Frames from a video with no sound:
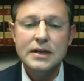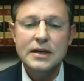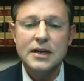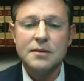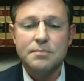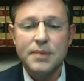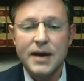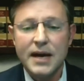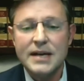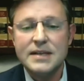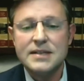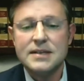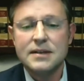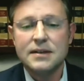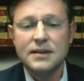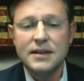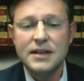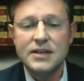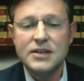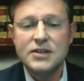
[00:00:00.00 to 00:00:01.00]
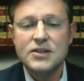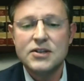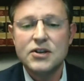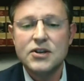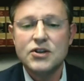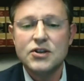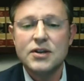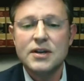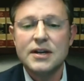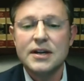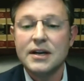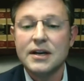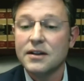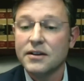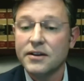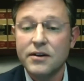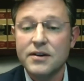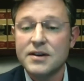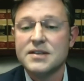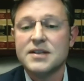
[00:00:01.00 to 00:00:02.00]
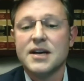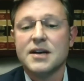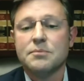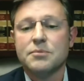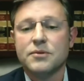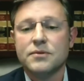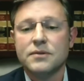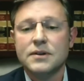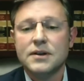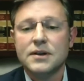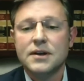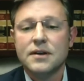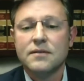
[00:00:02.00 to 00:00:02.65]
in passing the legislation and a clear example